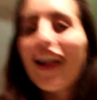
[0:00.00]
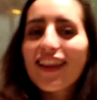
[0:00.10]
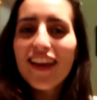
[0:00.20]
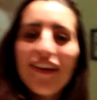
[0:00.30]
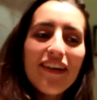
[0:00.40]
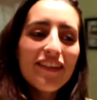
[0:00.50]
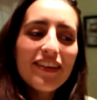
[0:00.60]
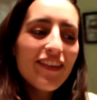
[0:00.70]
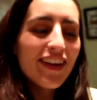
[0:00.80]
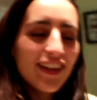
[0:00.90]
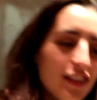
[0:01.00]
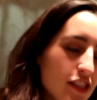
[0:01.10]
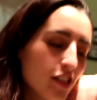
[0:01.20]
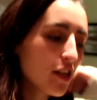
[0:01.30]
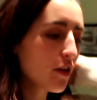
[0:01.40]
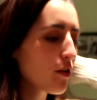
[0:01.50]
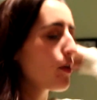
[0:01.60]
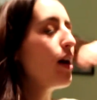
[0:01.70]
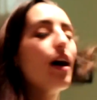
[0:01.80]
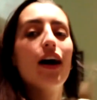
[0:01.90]
Hello everyone!
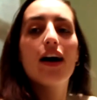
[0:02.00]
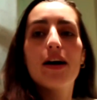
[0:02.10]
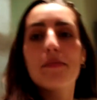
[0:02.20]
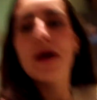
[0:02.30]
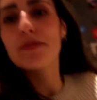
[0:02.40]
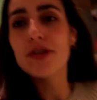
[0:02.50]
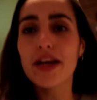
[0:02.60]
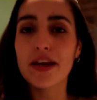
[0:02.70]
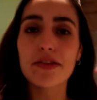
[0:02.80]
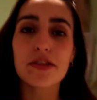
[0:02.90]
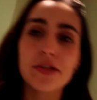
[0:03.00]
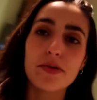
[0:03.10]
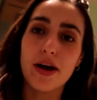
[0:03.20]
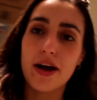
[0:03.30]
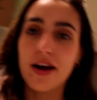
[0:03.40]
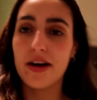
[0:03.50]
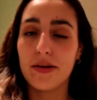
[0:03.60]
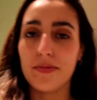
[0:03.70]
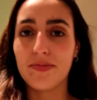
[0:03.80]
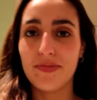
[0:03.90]
So, I'm trying out this new
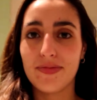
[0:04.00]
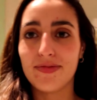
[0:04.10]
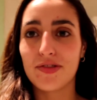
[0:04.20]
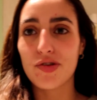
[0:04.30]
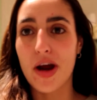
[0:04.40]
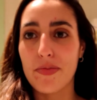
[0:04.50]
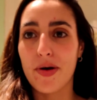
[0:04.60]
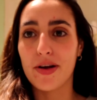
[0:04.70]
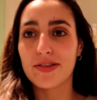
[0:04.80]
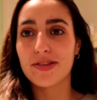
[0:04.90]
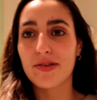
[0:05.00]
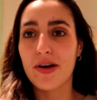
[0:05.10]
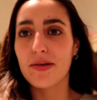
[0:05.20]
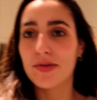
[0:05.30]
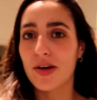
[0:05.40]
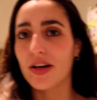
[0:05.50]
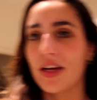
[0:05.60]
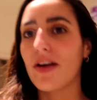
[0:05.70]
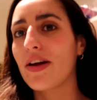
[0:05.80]
tripod, so I'm sorry.